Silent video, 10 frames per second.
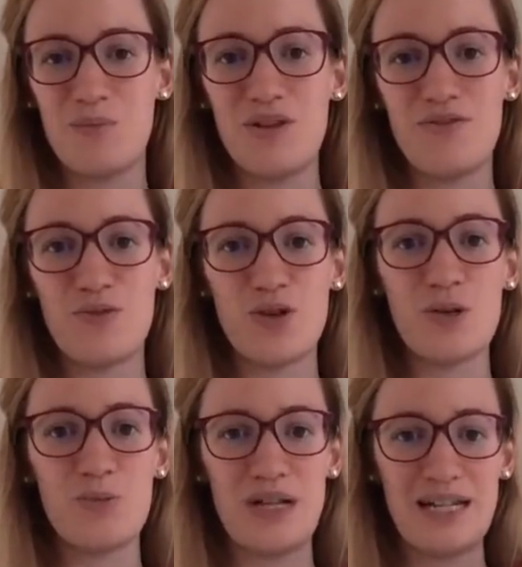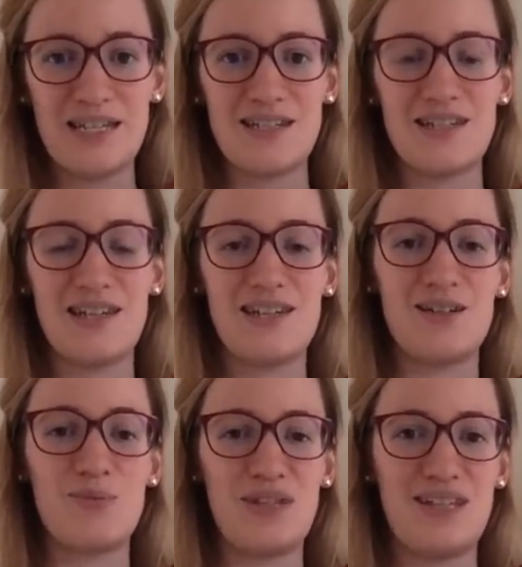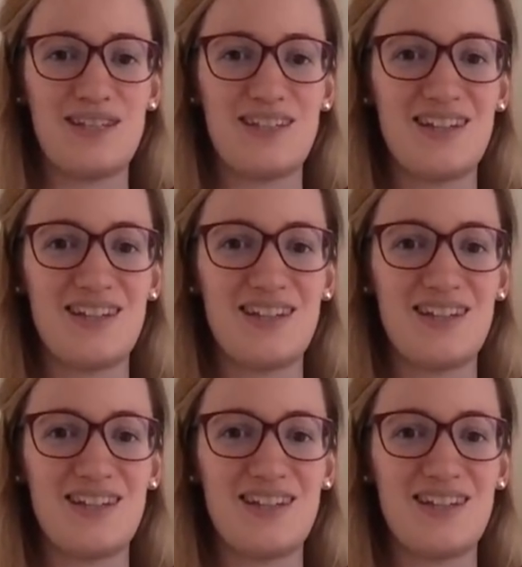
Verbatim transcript: before practicing the piece.